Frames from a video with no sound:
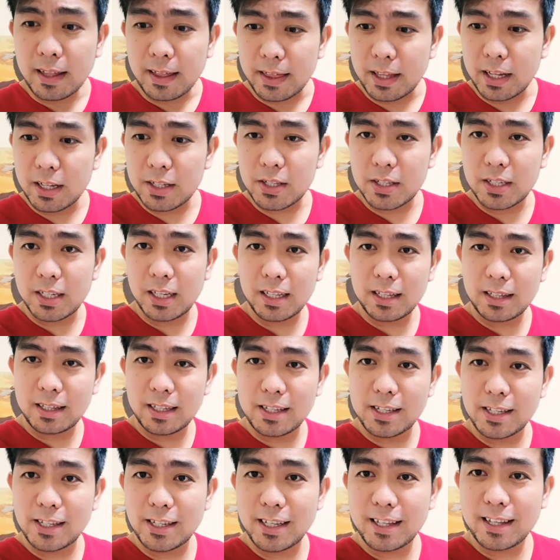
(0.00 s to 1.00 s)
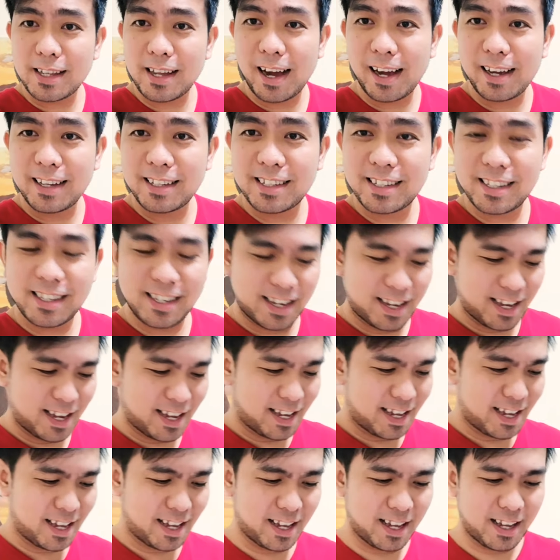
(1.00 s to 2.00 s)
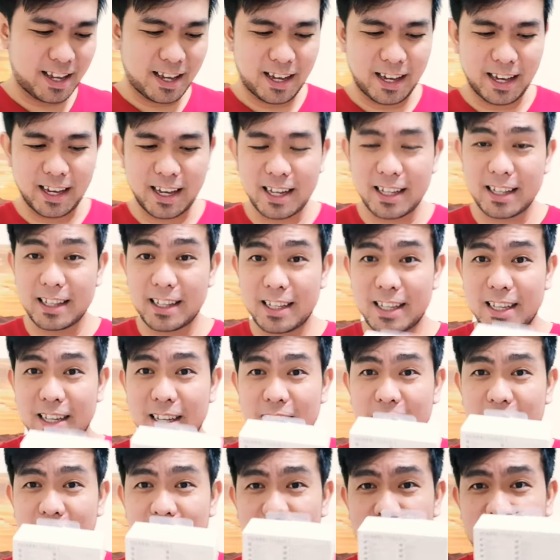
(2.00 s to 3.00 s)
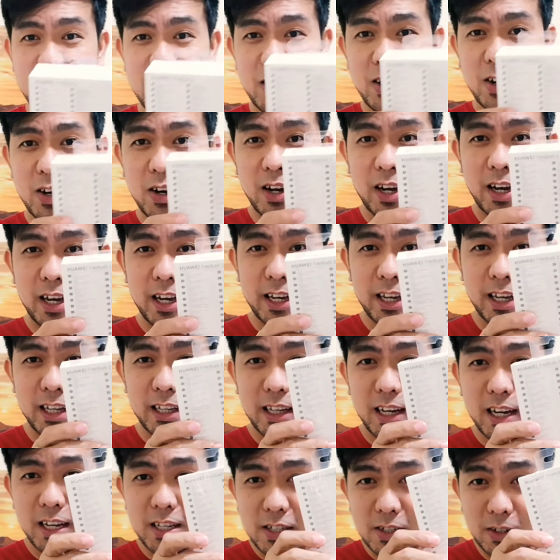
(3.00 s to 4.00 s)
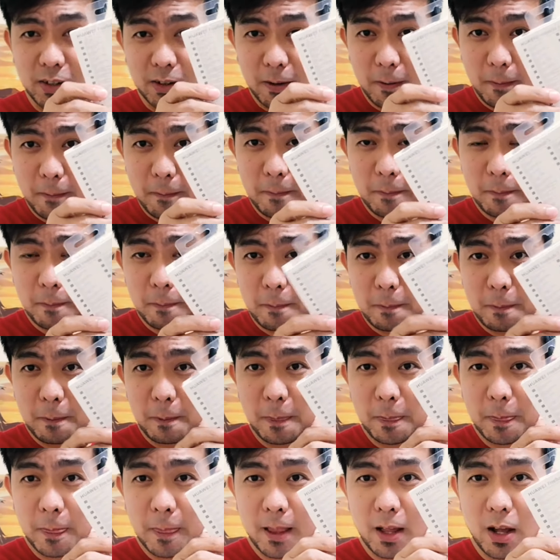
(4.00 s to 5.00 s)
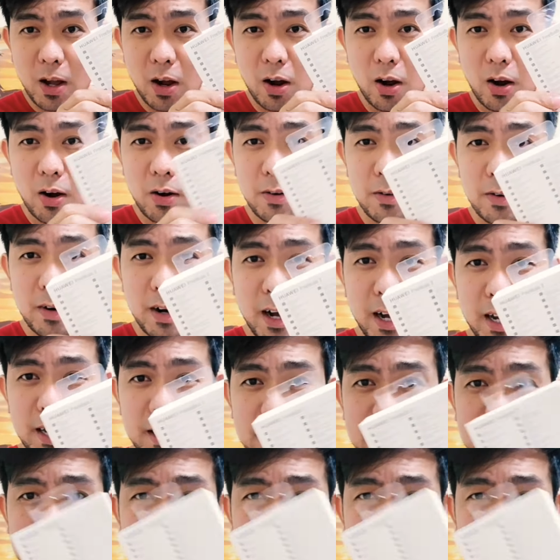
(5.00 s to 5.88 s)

that's it. This is it guys, and guys, all right.